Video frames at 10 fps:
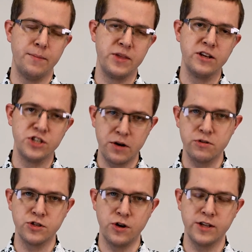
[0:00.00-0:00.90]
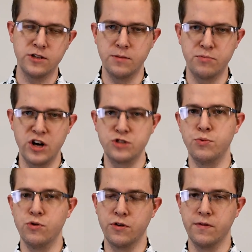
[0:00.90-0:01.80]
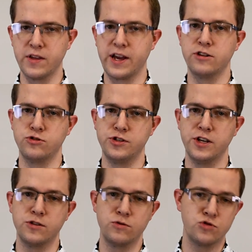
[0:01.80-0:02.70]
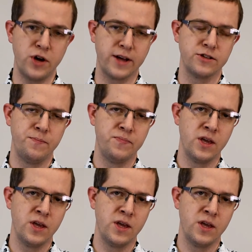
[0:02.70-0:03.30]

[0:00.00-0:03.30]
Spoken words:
the enterocytes at the brush border of the gastrointestinal tract.